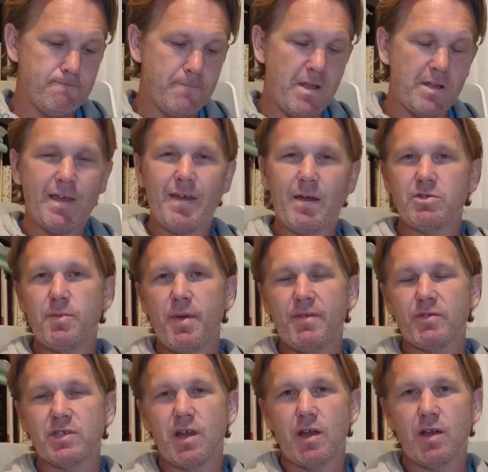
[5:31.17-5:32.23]
that was a bit of a
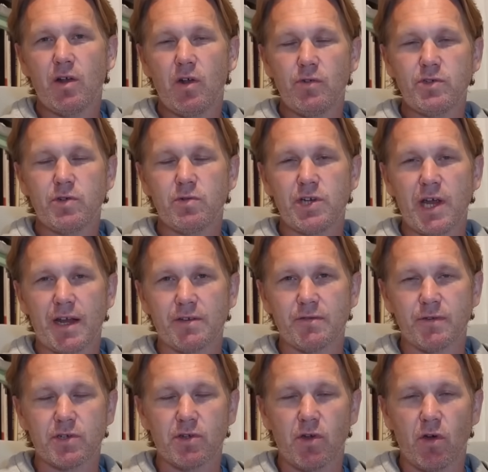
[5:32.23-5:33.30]
psychological challenge for
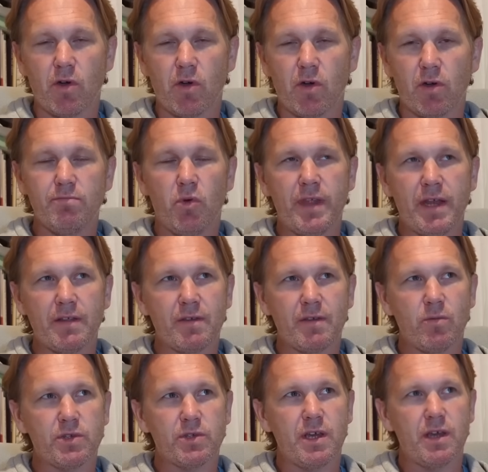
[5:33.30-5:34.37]
Scotland, more than anything,
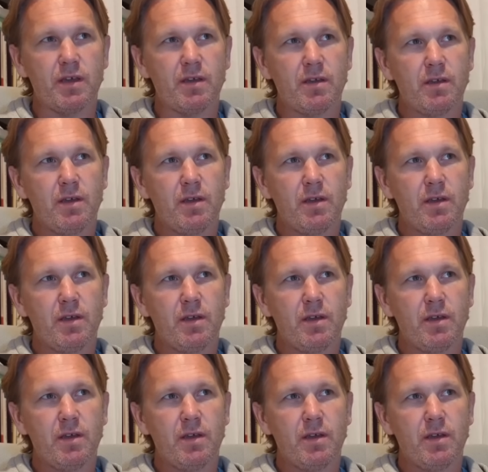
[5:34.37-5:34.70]
wasn't it?